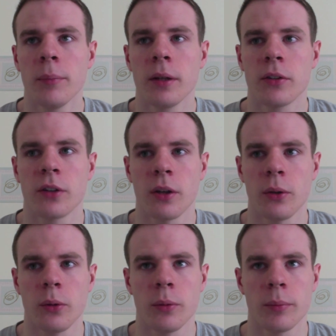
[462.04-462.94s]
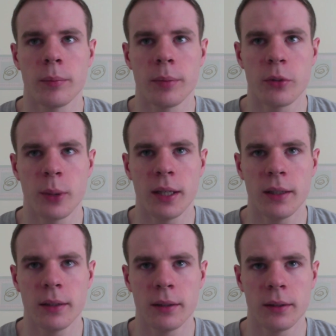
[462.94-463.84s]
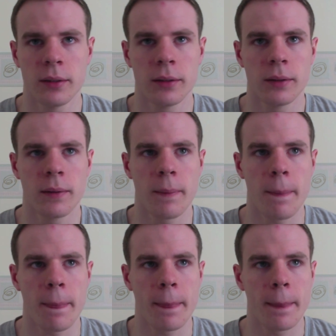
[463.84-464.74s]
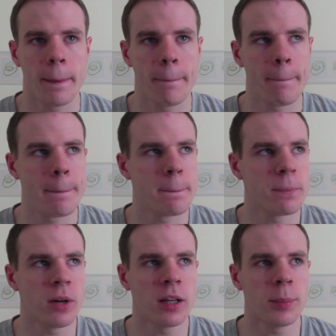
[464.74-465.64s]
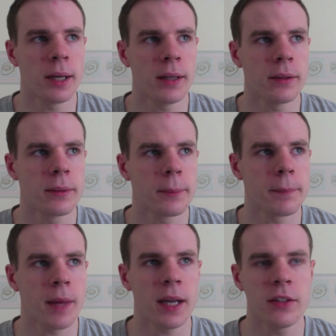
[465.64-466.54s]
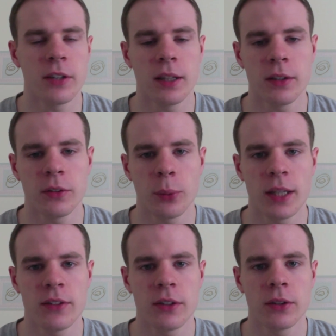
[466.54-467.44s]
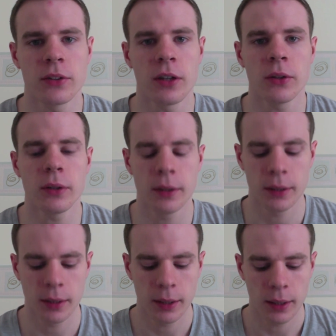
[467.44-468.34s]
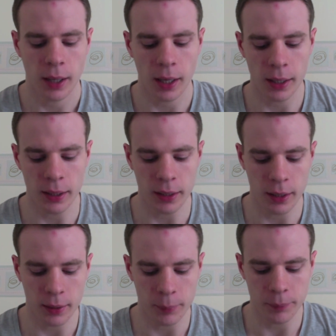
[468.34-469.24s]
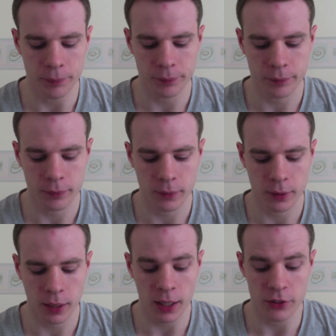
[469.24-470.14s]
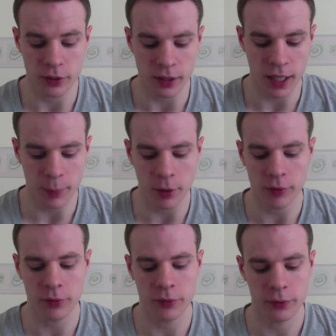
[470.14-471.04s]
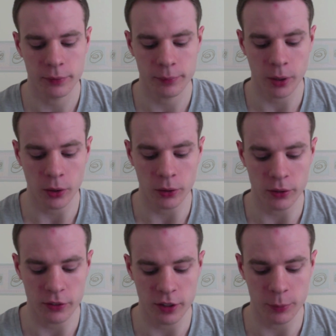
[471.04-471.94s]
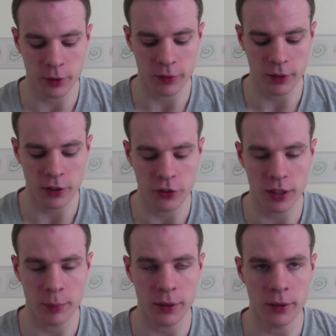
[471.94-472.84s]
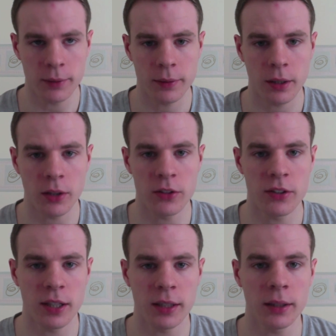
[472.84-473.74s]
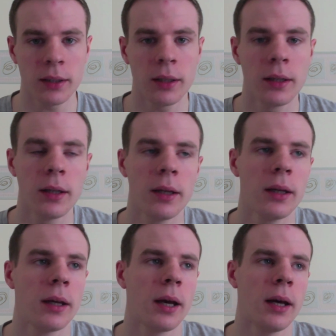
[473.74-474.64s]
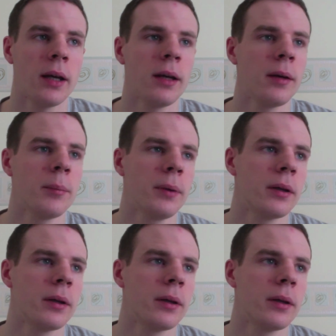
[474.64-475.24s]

So between around about 18 and 20 or so, I actually came off all disease-modifying treatment until I